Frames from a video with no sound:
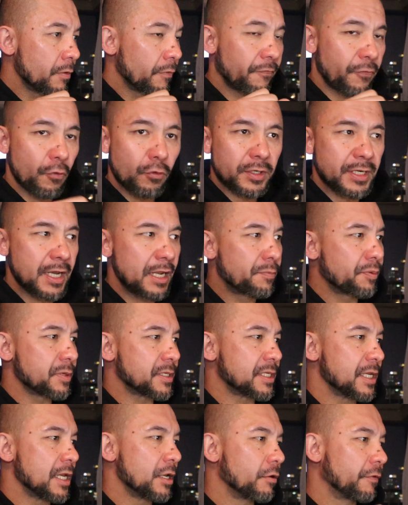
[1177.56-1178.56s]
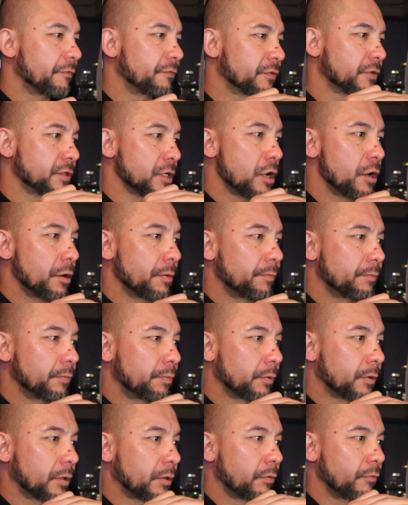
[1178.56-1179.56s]
14% of
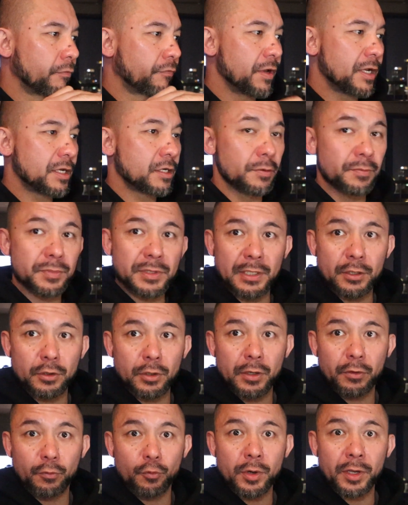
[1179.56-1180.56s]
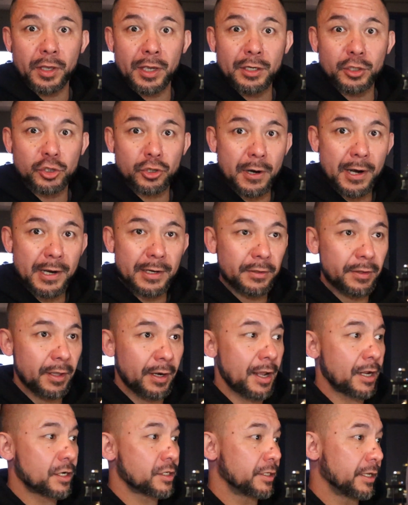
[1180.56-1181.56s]
victims in China
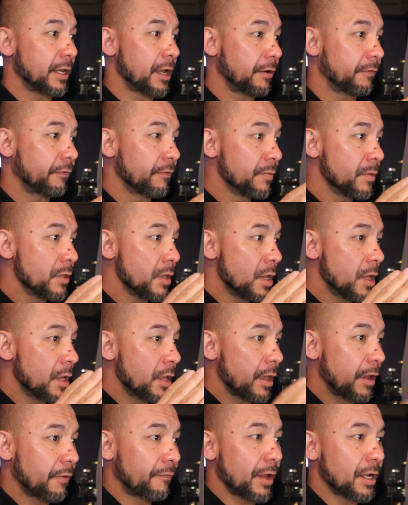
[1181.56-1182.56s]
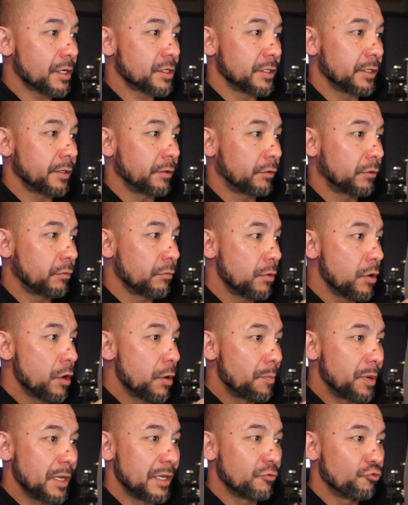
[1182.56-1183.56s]
that actually have actually
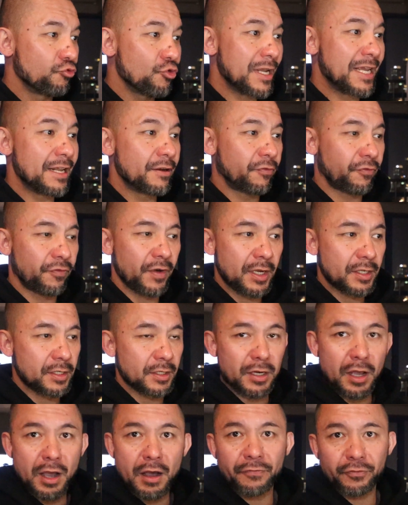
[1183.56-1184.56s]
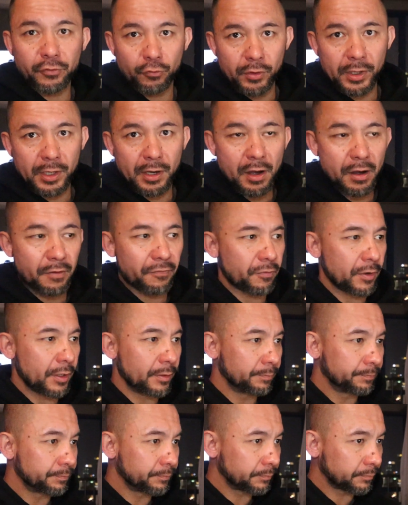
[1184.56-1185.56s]
been reinfected after
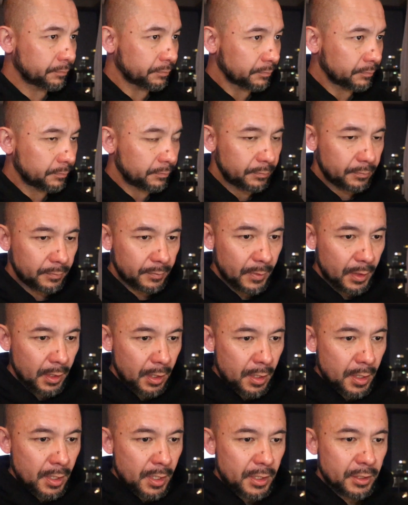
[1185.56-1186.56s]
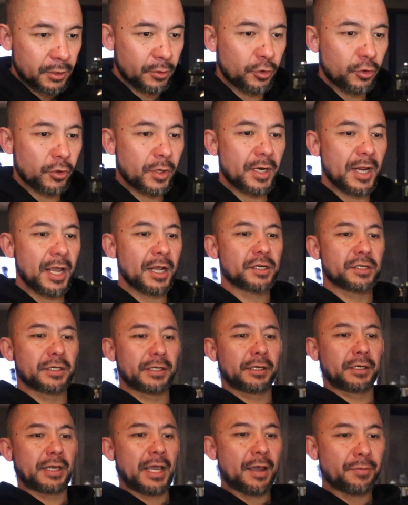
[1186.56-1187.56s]
recovering. So you can
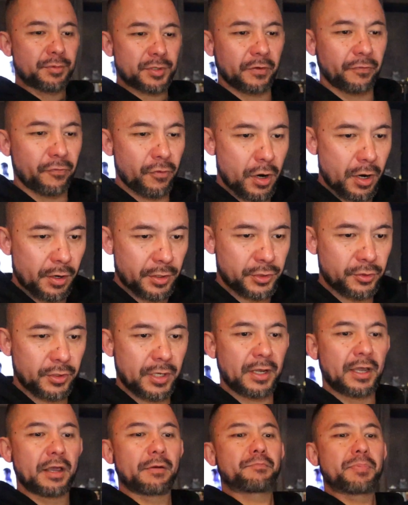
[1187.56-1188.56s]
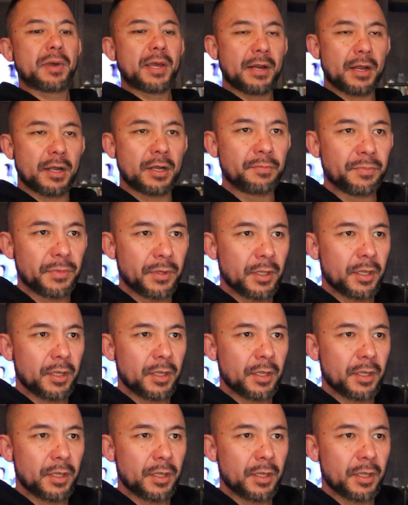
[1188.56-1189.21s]
actually capture the virus, you can get better,